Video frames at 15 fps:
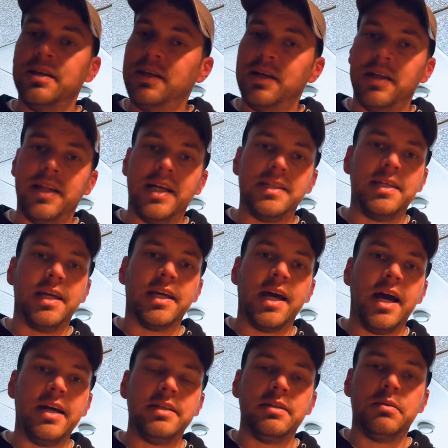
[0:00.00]
And that's it,
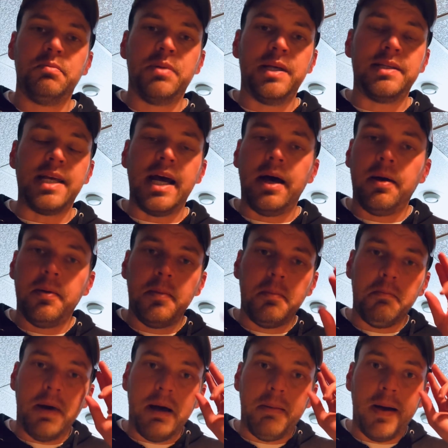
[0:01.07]
guys. Peace out.
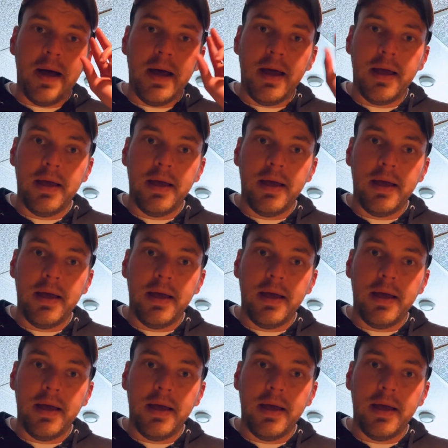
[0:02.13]
Bye-bye.